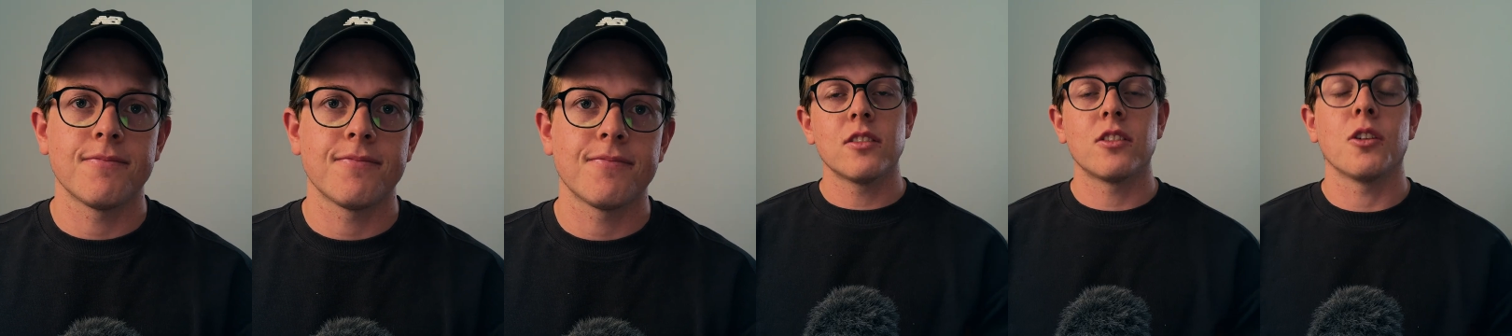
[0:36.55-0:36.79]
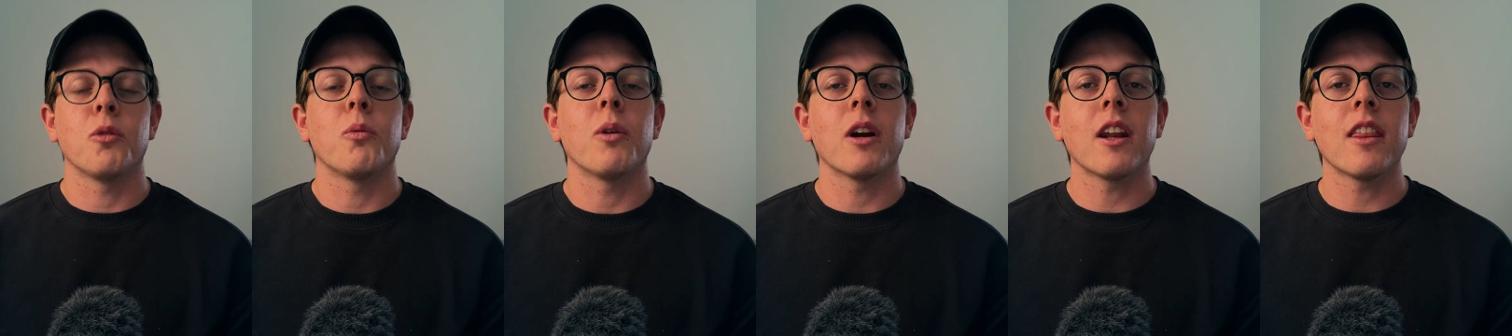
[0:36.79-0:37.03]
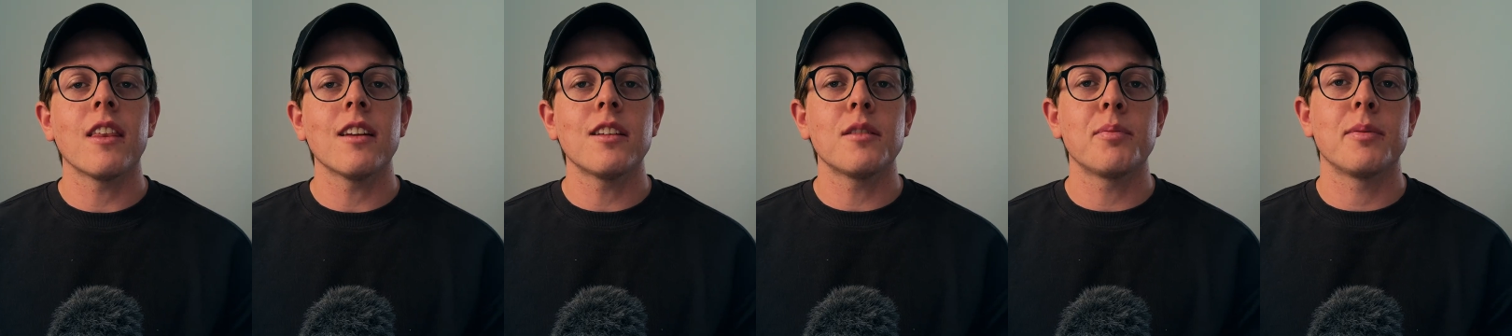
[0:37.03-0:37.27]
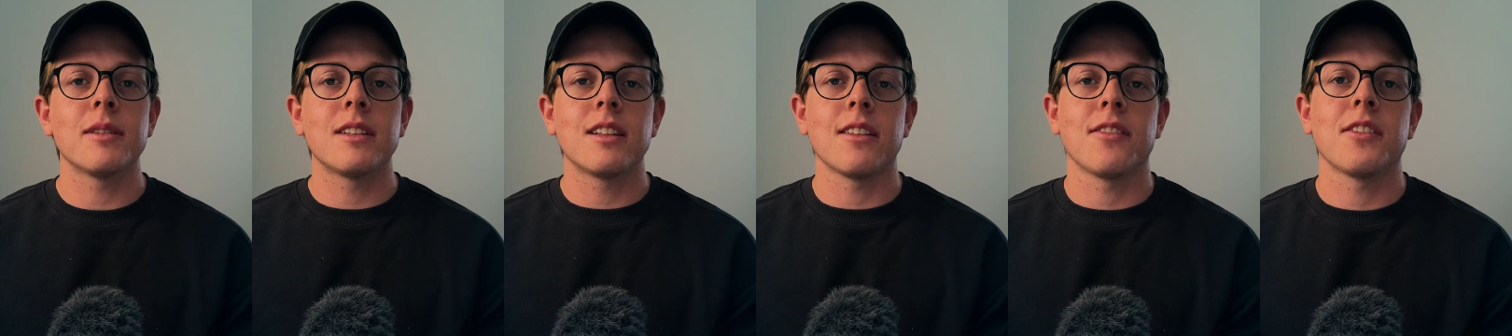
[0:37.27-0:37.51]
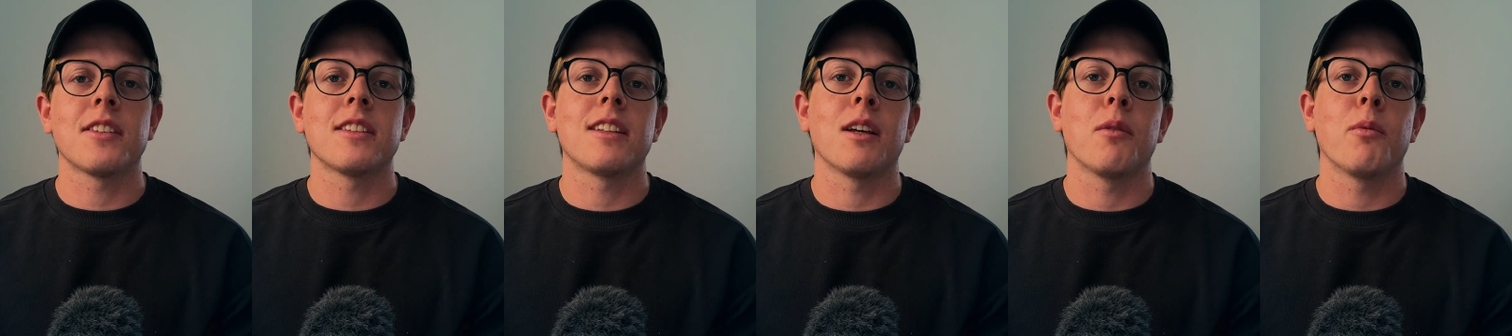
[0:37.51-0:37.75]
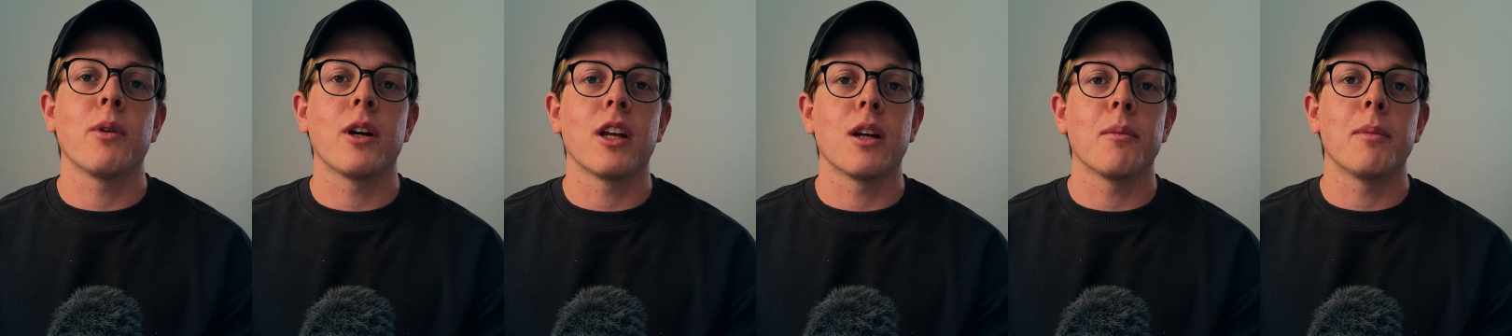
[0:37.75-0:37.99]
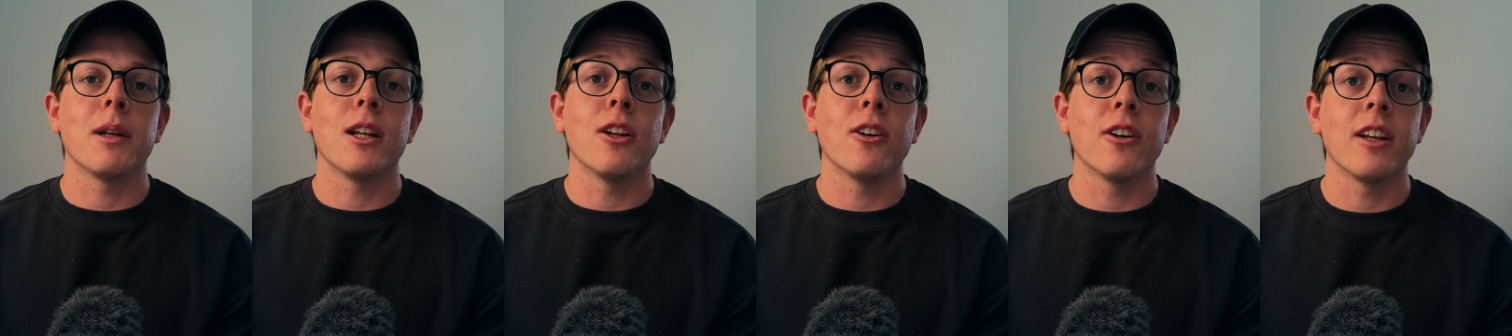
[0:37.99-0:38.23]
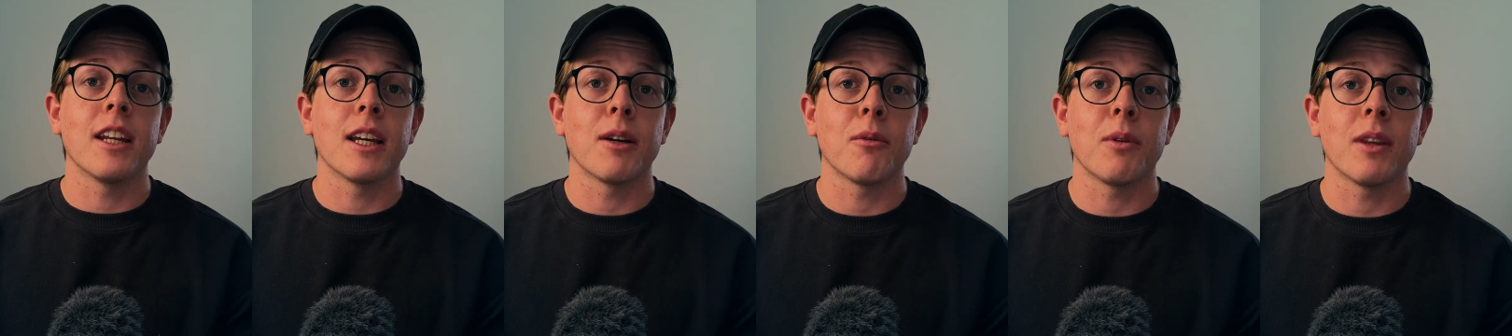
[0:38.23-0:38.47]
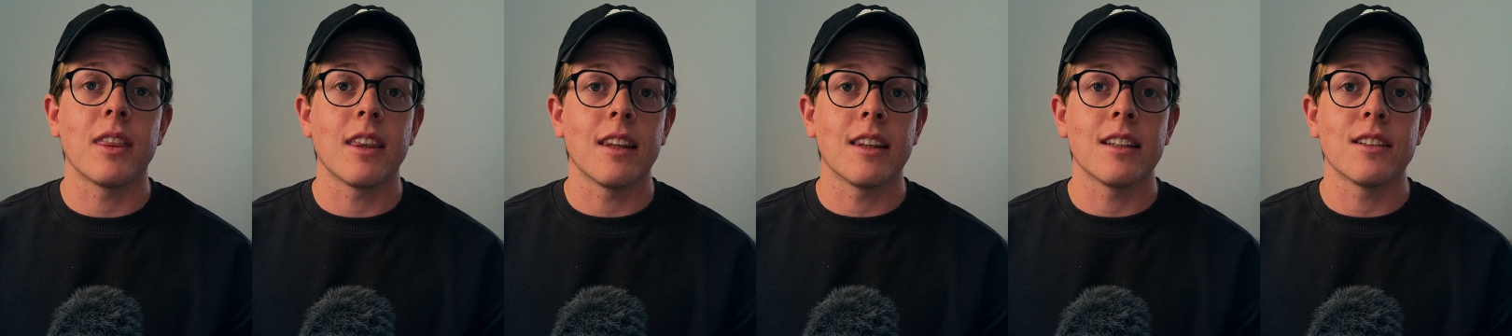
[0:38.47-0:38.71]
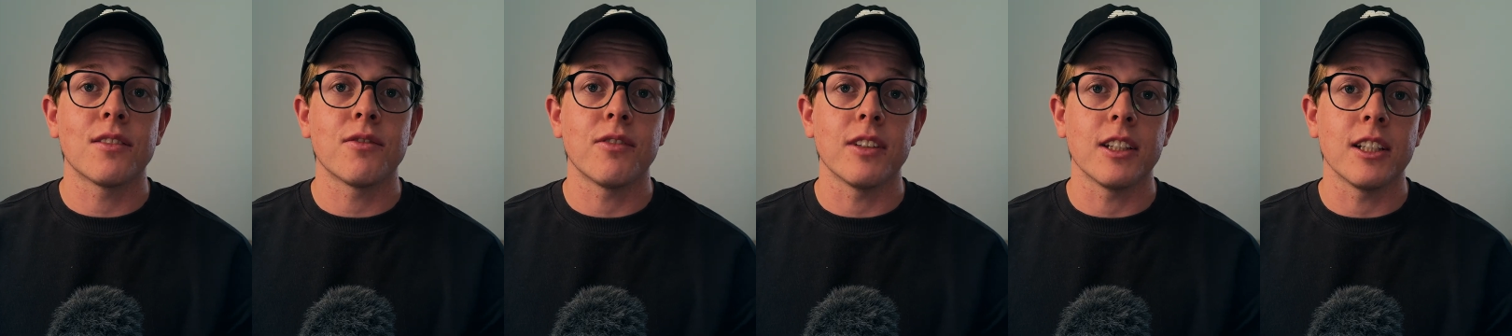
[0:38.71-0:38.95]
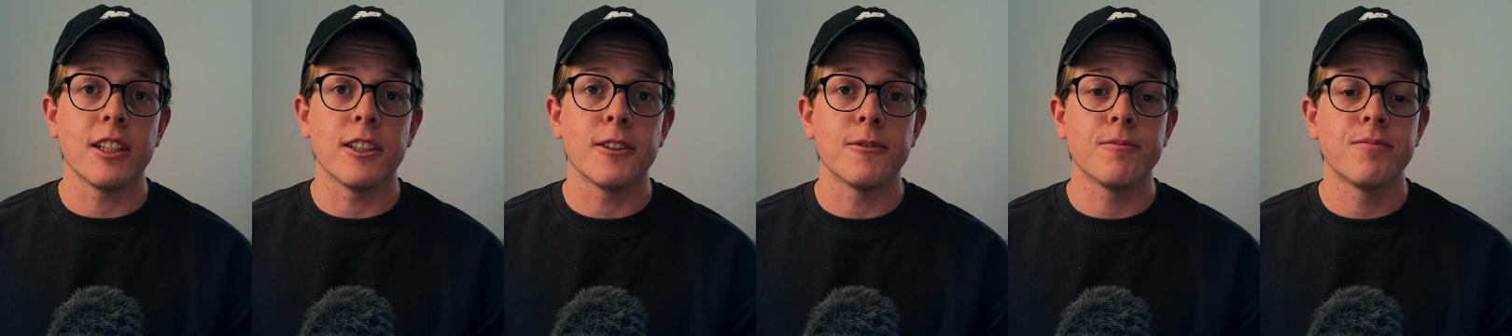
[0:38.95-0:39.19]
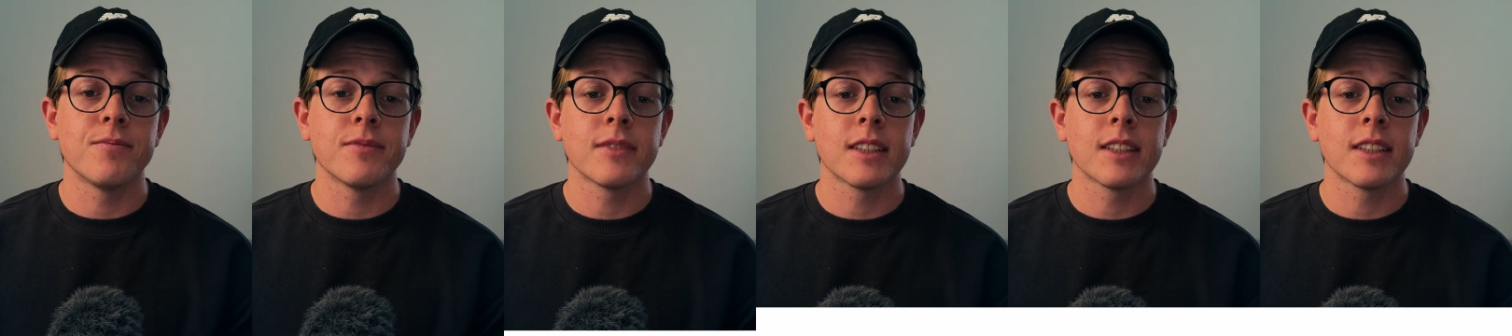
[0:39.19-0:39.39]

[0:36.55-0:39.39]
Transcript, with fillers: So what are the specifics that we're going to be learning within this video?